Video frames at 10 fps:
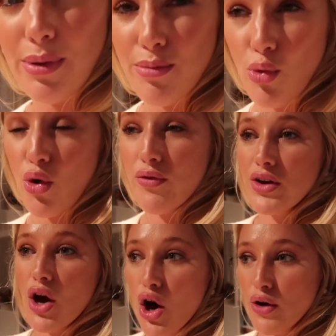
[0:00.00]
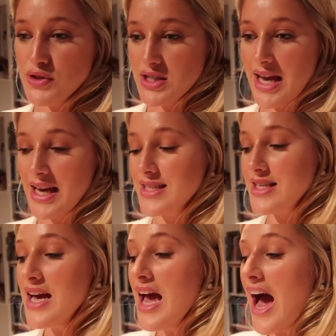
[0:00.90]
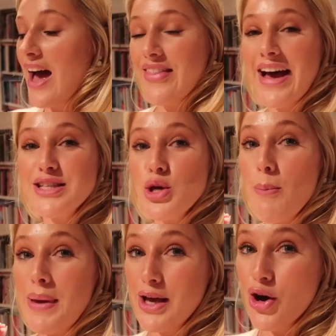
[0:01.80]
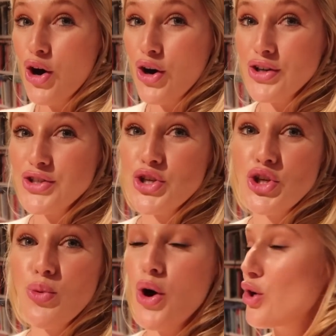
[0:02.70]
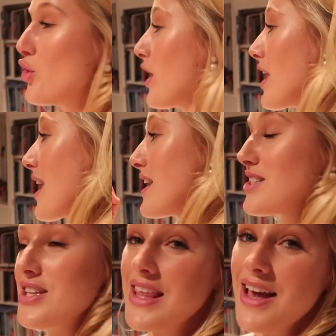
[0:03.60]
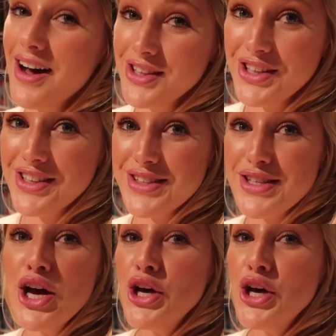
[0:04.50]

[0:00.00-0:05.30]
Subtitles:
bit more of an aftertaste. And that's because you are cooking into the onions.